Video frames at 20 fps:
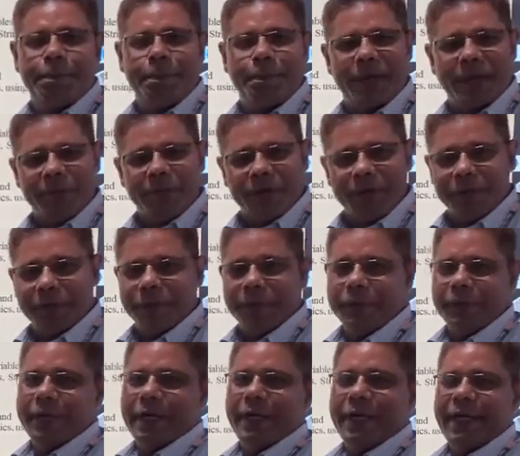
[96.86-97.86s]

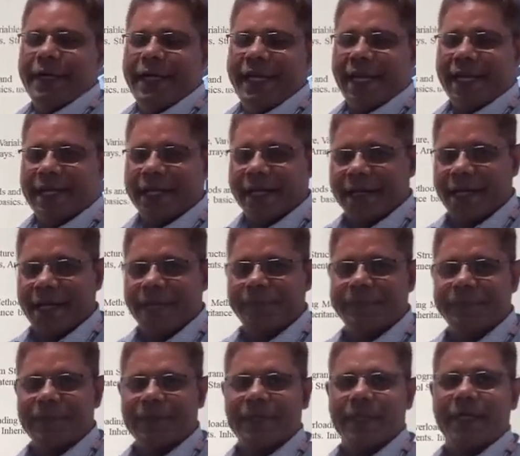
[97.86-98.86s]
primitive data
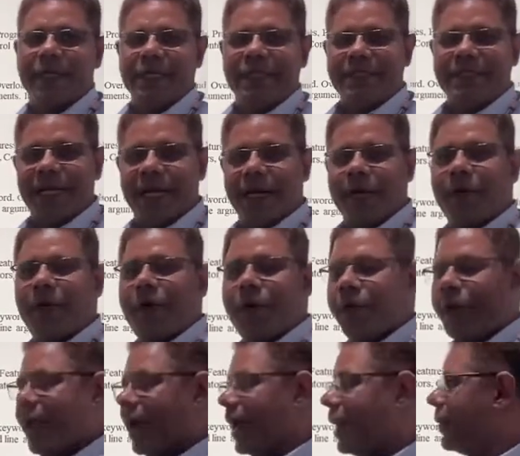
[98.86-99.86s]
types in Java
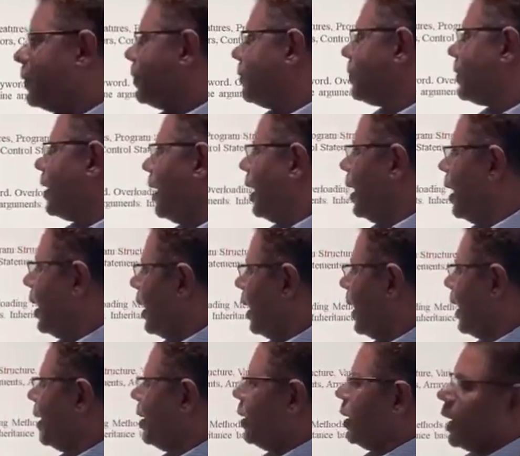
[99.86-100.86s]
we have
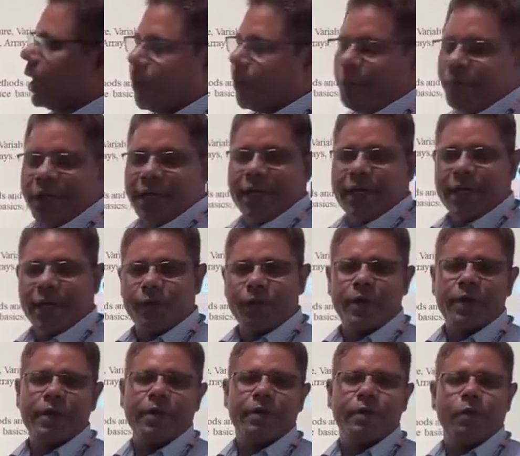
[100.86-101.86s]
and how we can
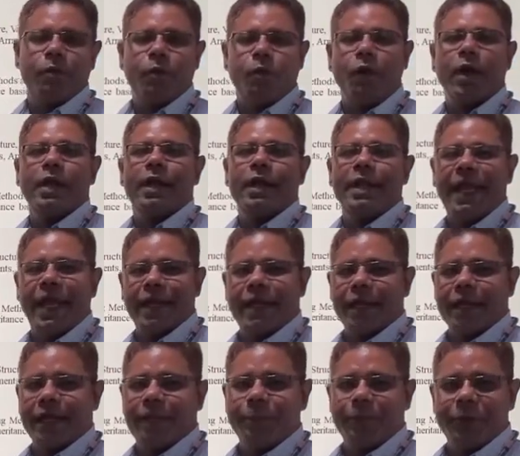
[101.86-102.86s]
convert one
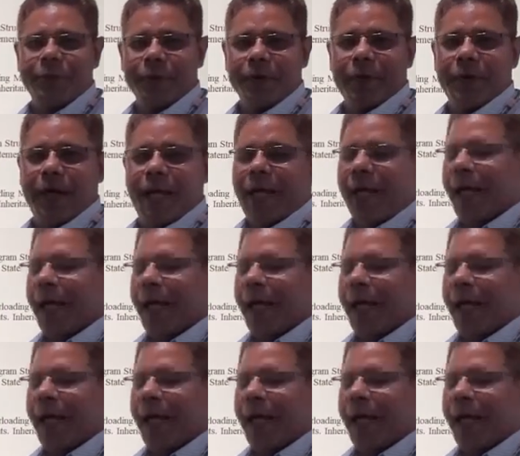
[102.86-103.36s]
data type to